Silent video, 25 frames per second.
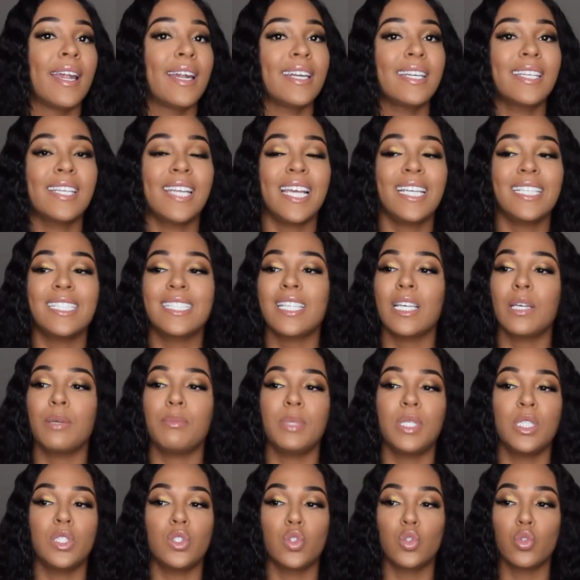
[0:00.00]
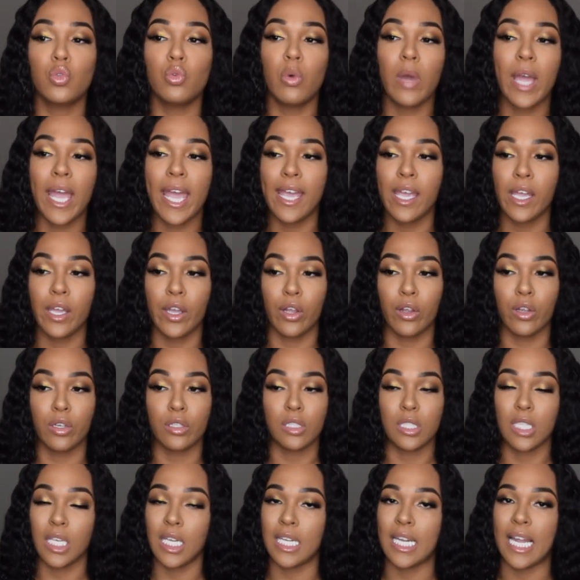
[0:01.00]
they sent me 2
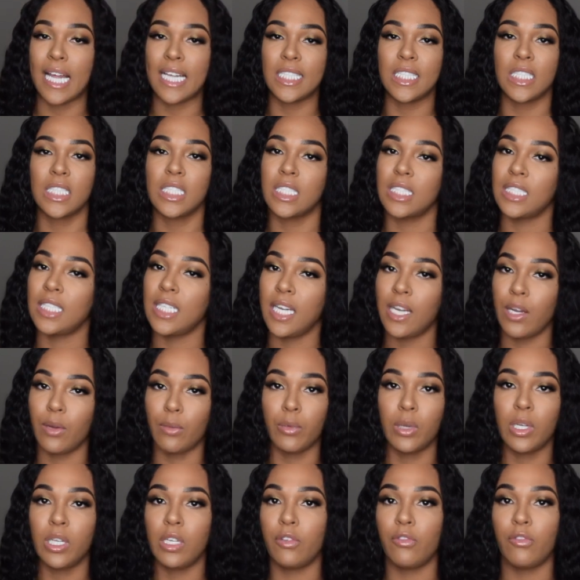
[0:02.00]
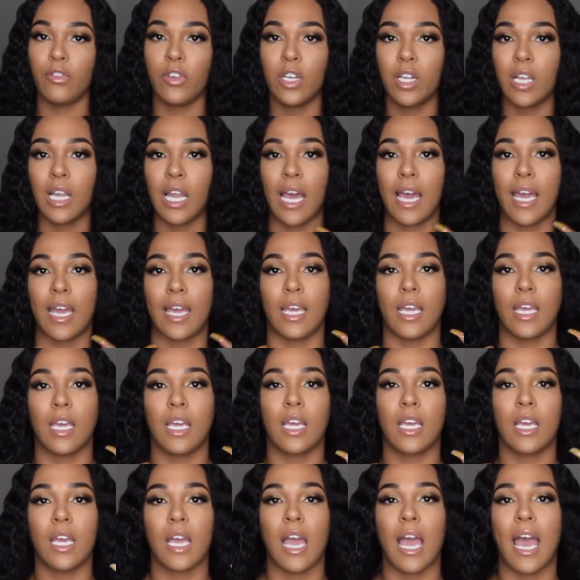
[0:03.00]
hairs and I just didn't really feel
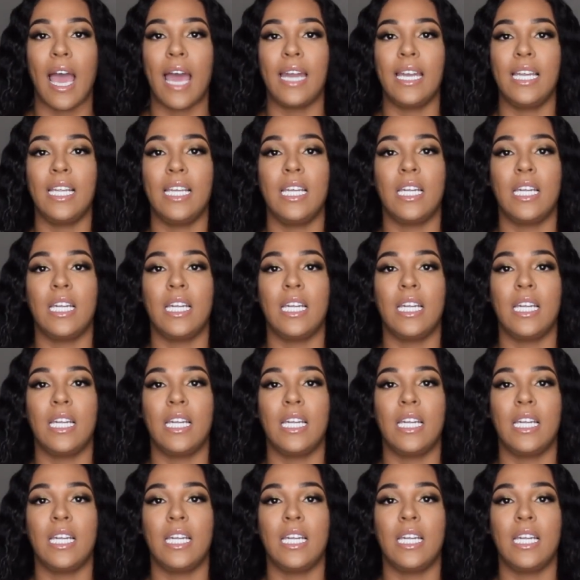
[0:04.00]
like I